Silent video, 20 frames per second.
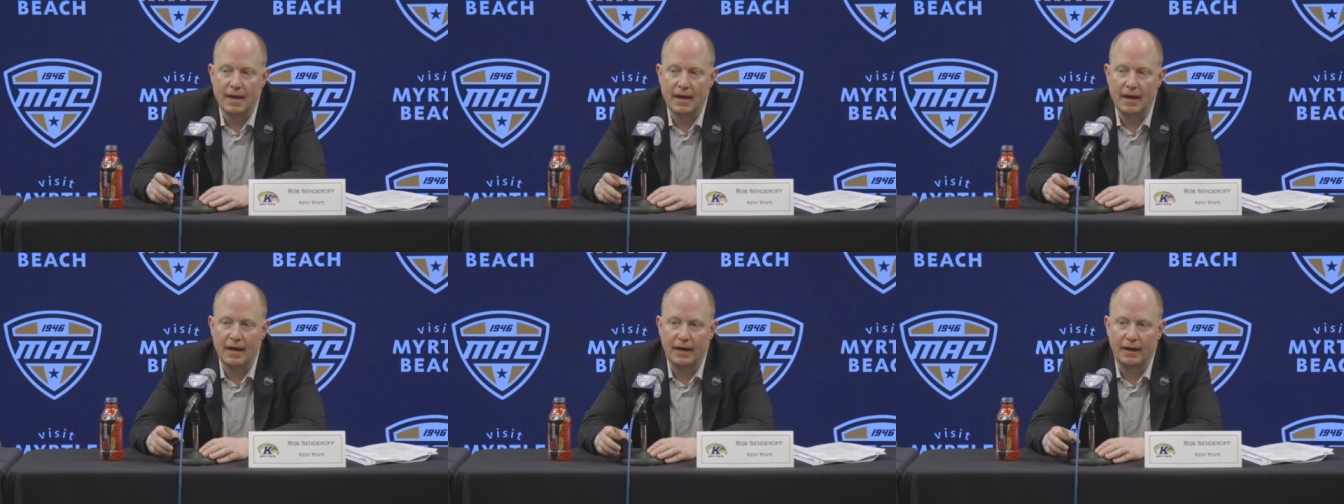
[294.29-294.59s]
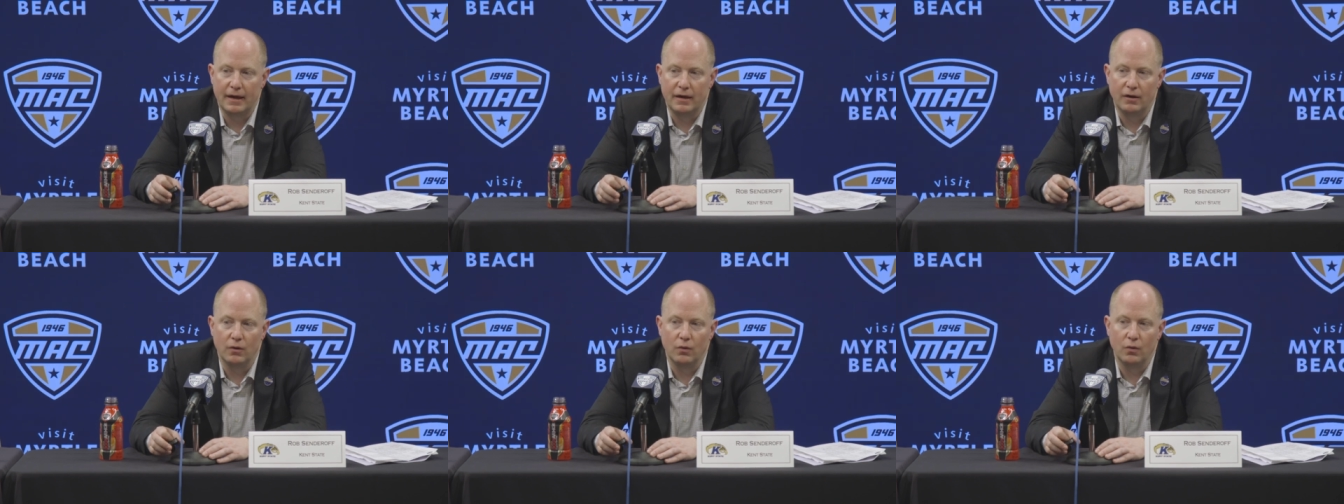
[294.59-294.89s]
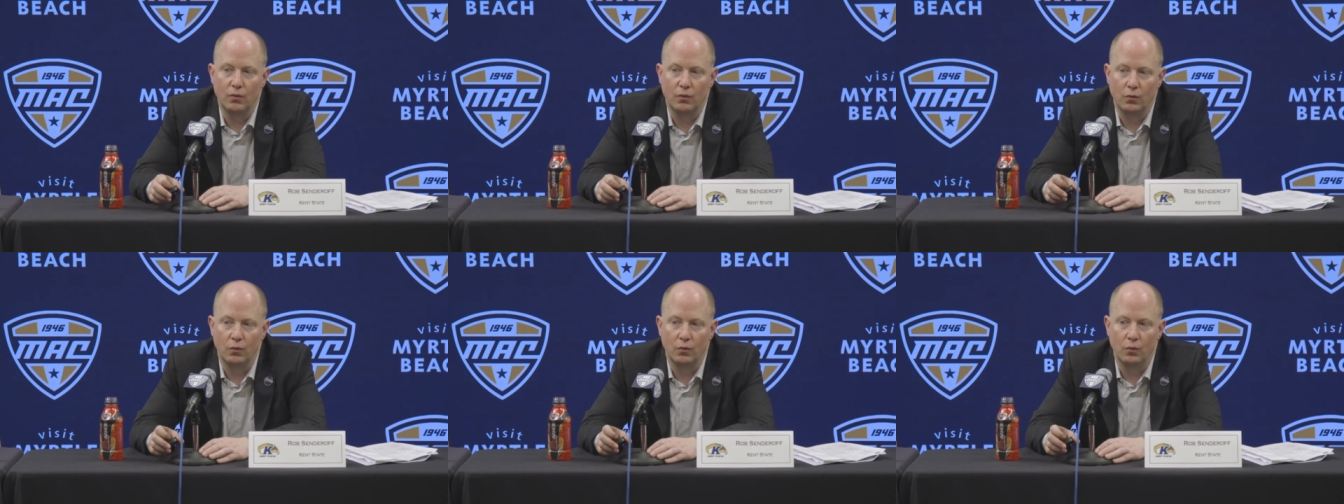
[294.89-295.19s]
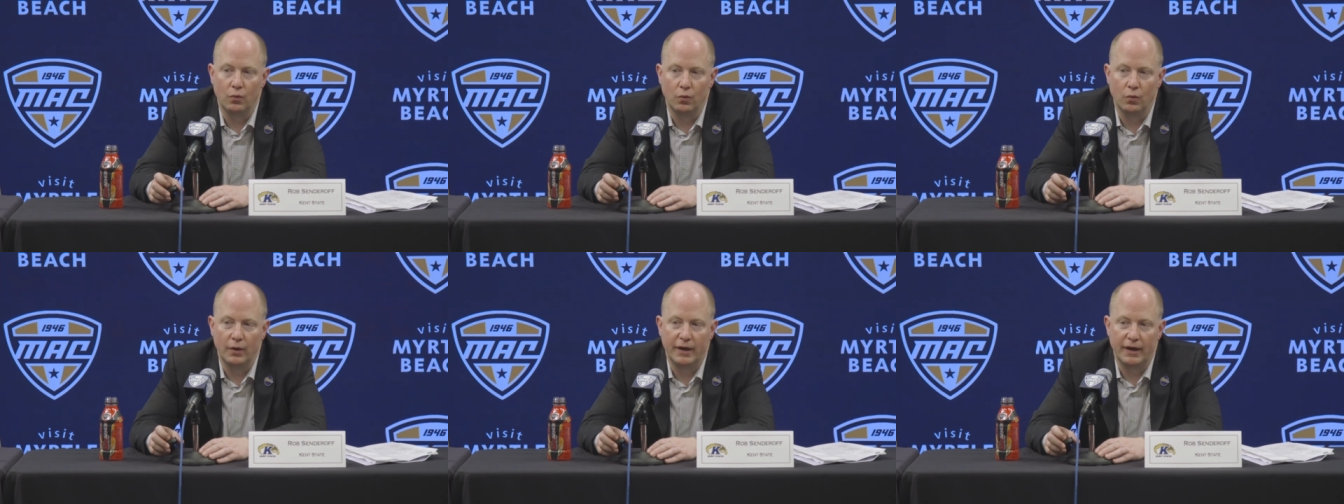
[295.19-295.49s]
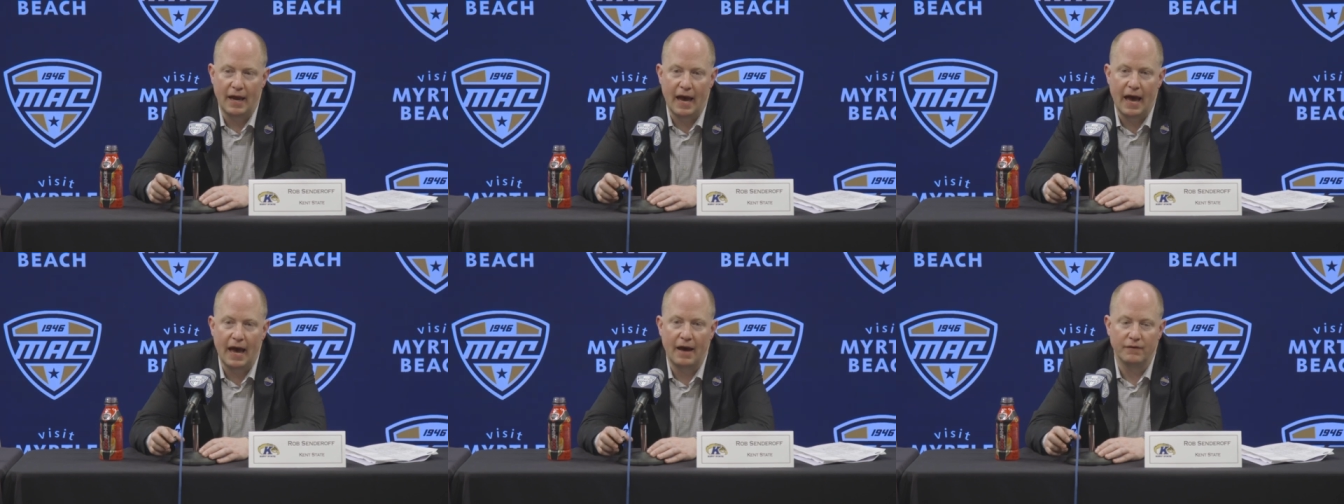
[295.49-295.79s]
and
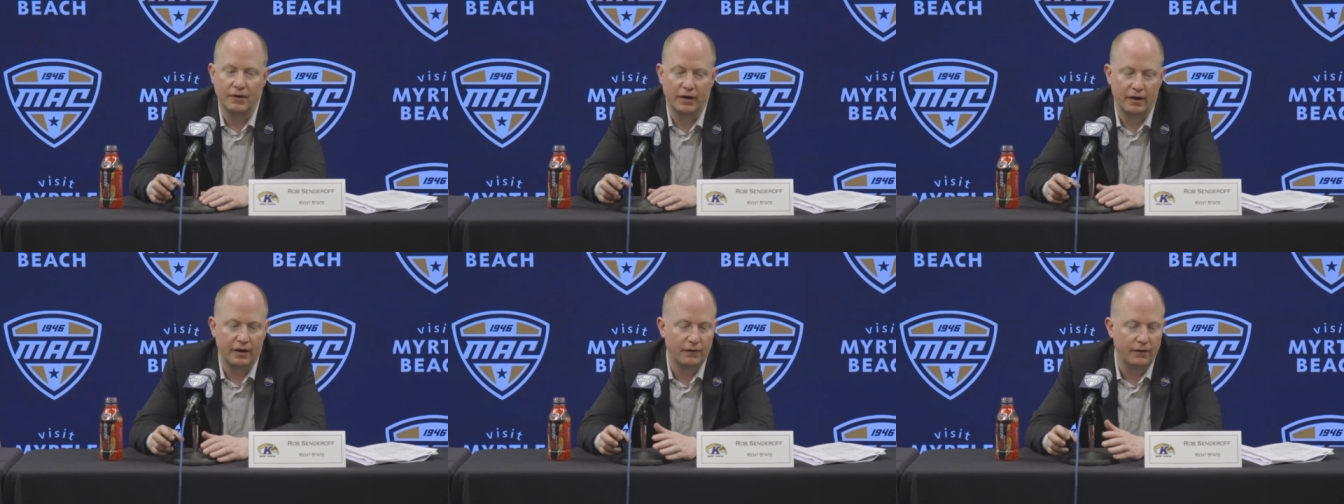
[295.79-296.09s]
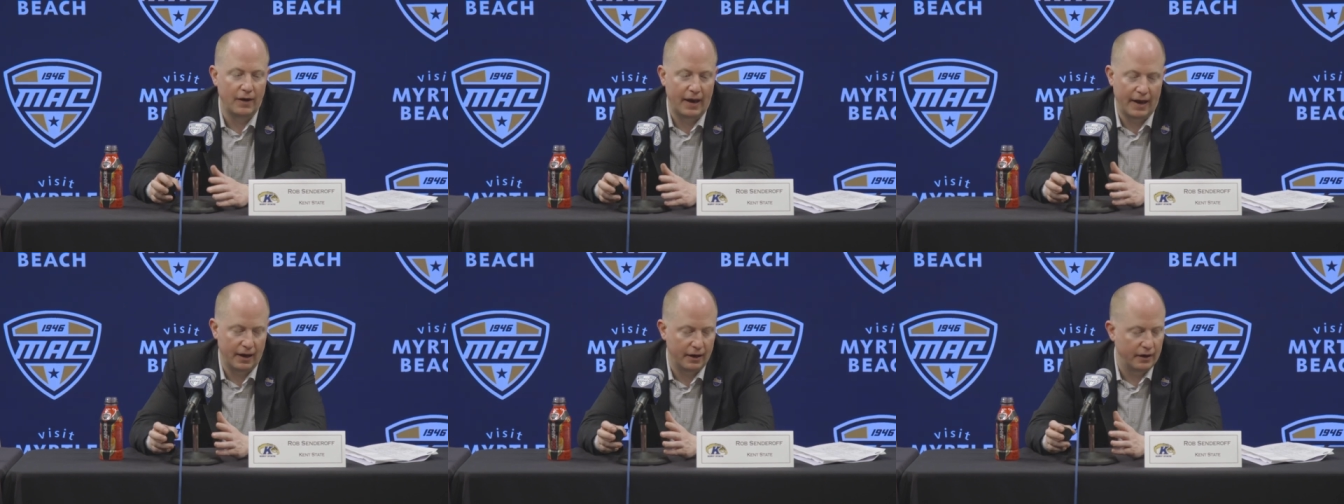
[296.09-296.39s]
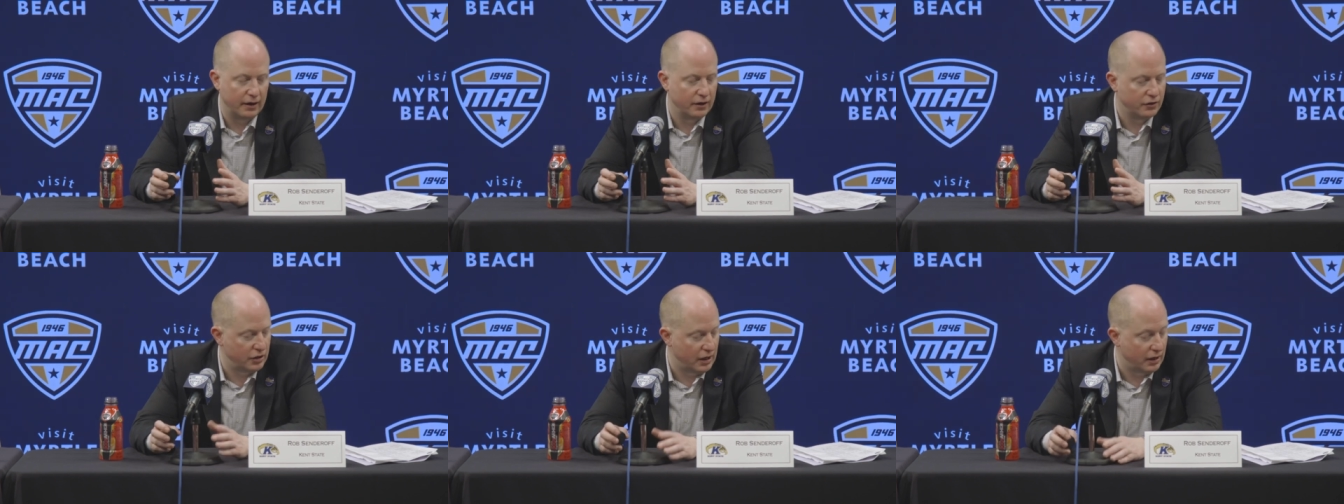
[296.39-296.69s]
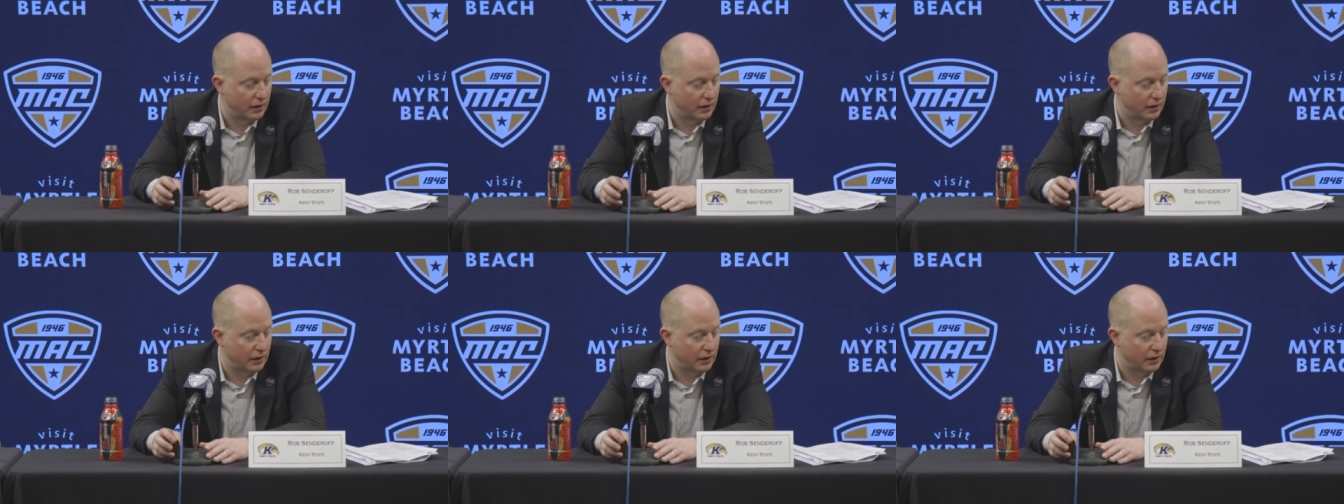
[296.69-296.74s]
we have an advantage.